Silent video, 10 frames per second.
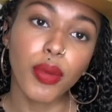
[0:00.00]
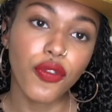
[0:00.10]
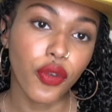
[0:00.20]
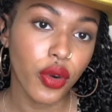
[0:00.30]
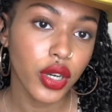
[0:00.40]

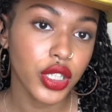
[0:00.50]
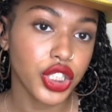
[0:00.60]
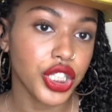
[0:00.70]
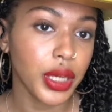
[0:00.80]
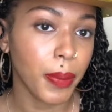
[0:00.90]
before
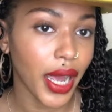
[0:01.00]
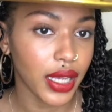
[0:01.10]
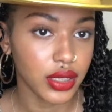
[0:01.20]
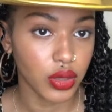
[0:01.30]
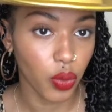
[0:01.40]
she
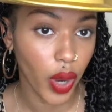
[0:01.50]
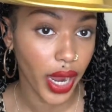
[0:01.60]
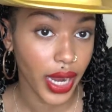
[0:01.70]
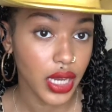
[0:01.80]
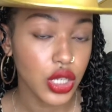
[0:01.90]
passed
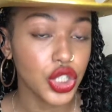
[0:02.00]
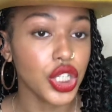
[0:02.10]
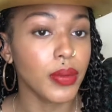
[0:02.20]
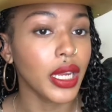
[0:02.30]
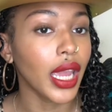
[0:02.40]
away,
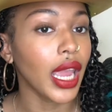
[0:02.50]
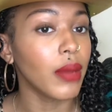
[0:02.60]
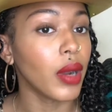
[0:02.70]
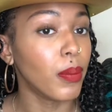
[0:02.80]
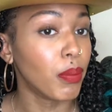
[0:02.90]
she
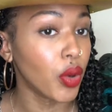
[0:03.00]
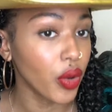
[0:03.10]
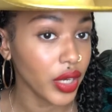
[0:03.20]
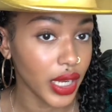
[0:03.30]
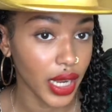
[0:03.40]
became a
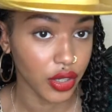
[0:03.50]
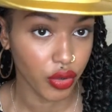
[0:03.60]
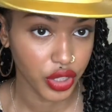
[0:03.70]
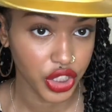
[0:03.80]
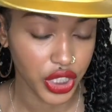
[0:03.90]
born-again
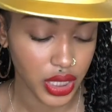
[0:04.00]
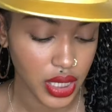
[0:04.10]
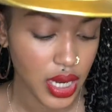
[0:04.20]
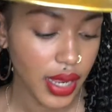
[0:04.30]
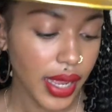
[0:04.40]
Christian.
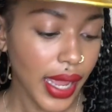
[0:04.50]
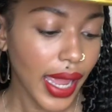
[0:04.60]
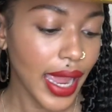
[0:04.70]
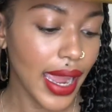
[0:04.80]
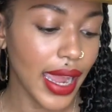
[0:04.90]

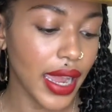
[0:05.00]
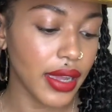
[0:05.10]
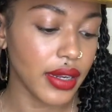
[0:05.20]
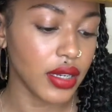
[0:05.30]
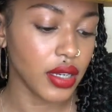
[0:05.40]
And